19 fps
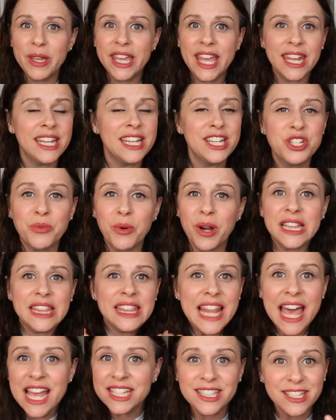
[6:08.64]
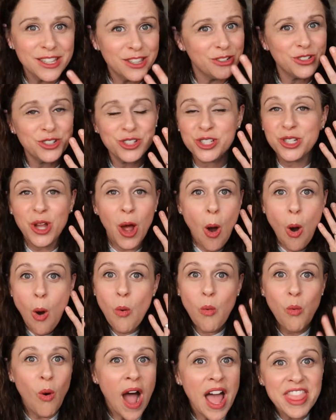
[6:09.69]
we get into our lesson, there's just
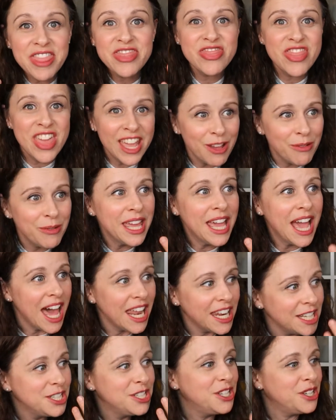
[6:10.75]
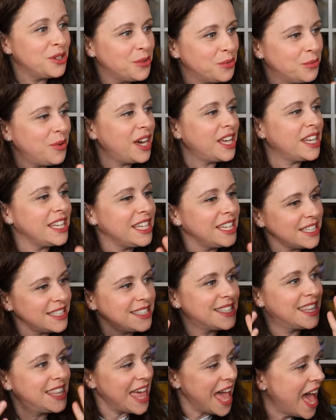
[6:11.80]
one thing we gotta do. What
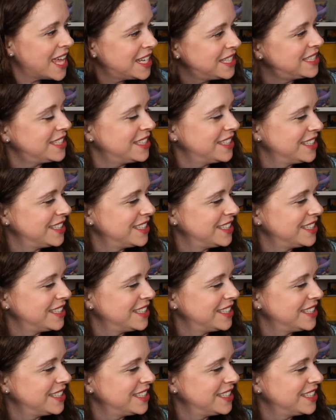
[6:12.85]
is that?